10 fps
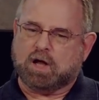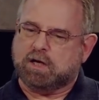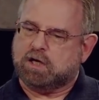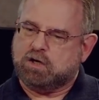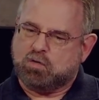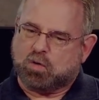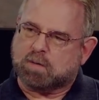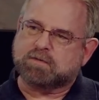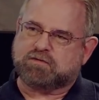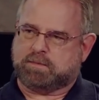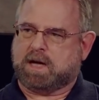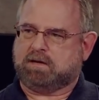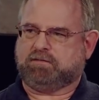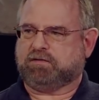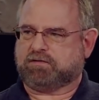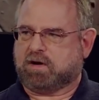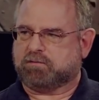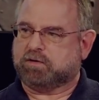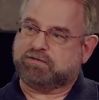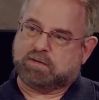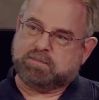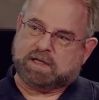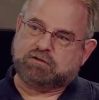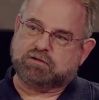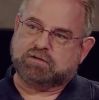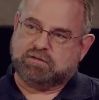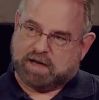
an enormous amount of discoveries that mention